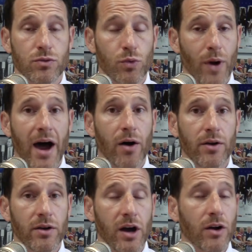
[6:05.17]

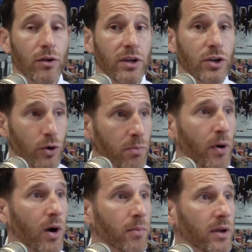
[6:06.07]
throughout not only your
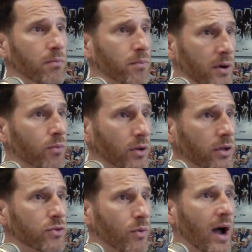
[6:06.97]
department, but
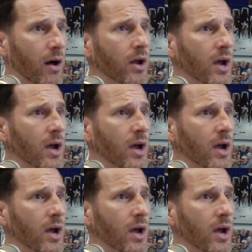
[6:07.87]
really throughout